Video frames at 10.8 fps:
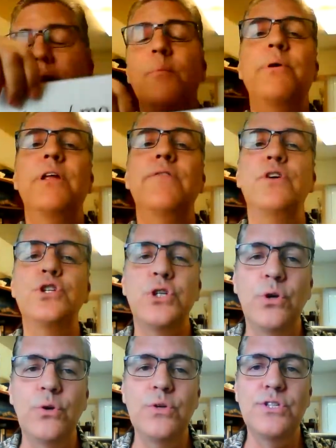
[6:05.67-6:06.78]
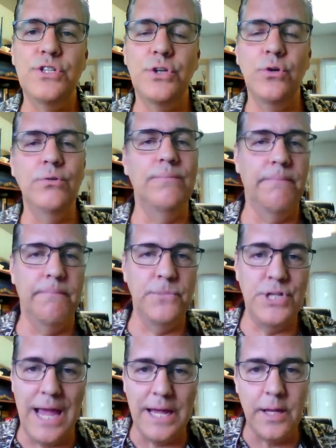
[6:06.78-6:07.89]
But if you choose to
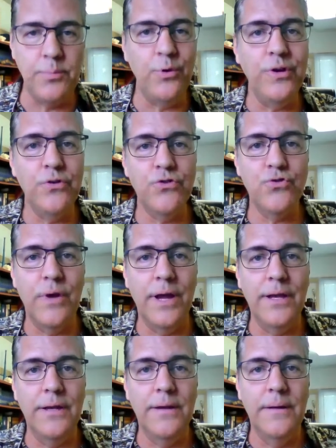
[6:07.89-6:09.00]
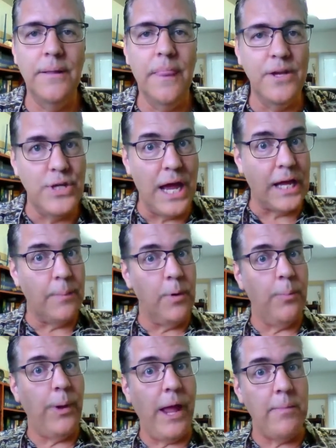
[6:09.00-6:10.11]
jack up your interest rate, jack up
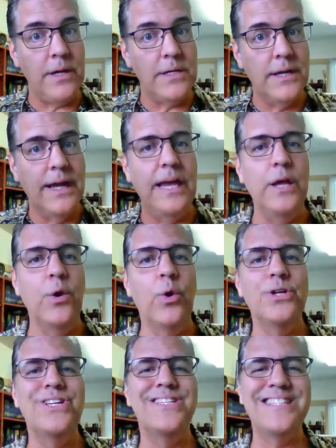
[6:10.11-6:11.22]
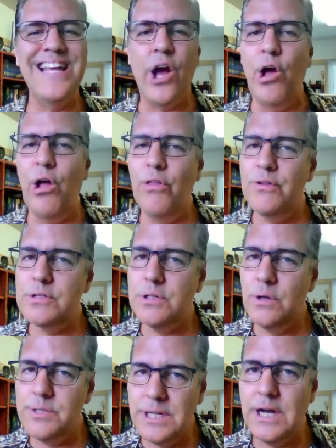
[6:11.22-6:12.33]
your payment in order to sink all those
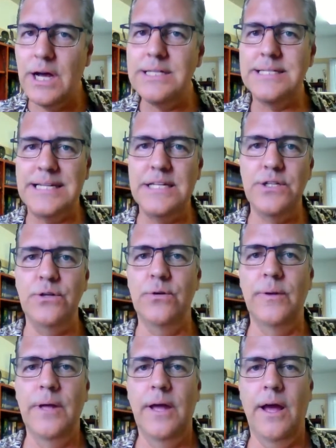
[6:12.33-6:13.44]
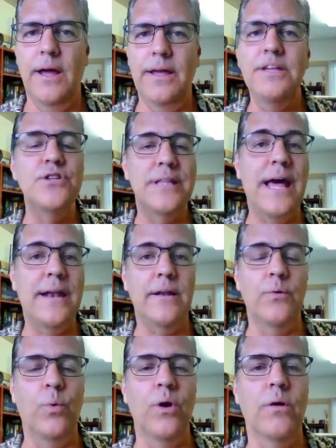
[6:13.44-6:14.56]
closing costs into that
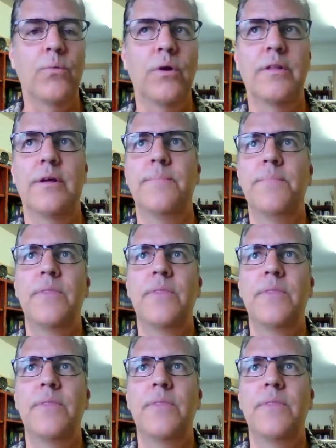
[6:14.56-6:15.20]
where the